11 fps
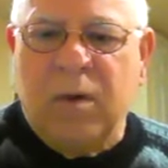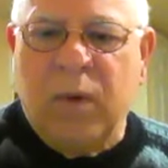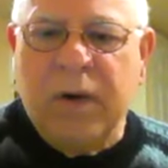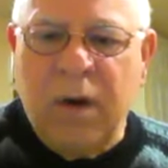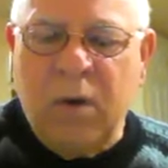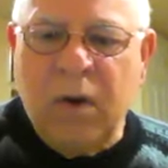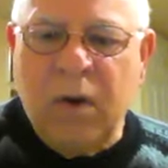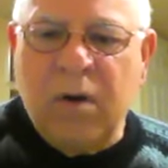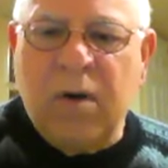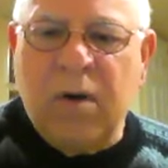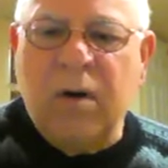We no
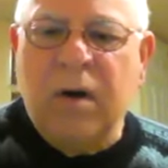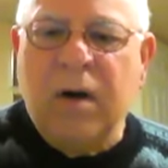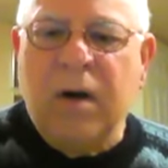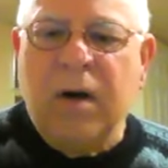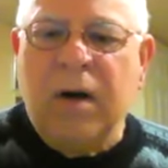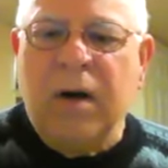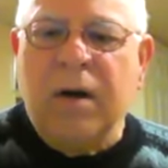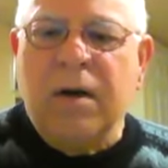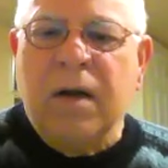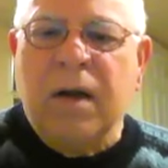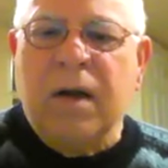longer
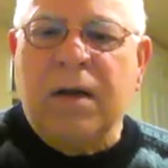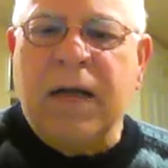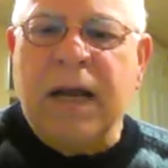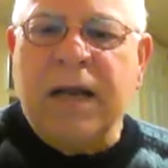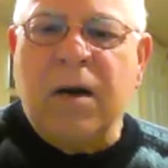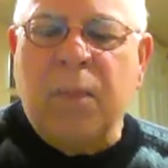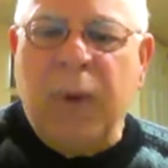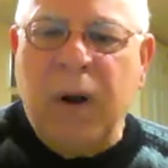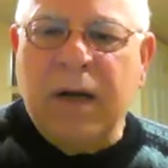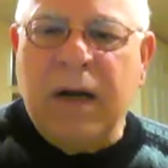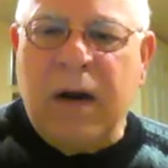take
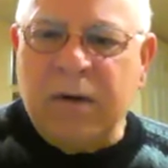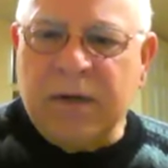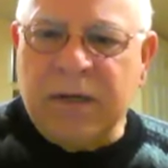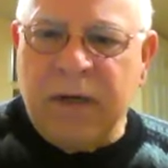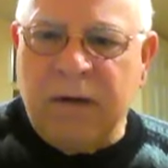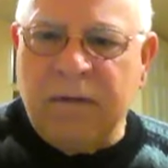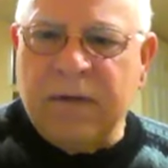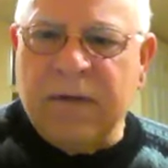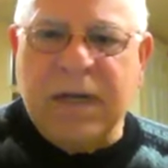upon ourselves